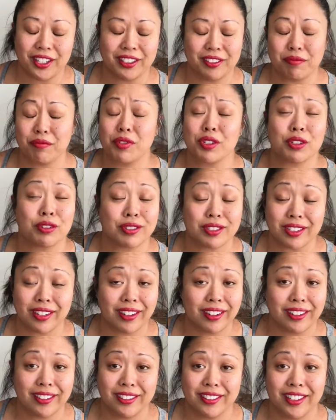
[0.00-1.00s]
I'm so
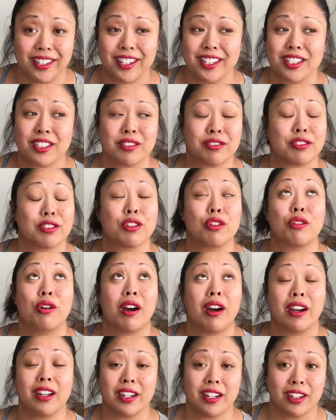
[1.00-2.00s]
tired and it's so
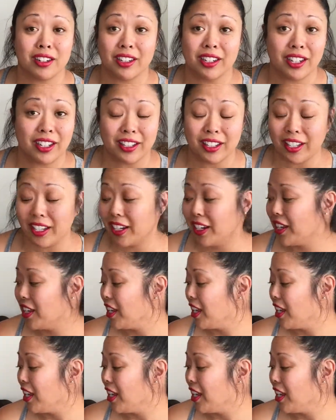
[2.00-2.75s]
hot here in LA.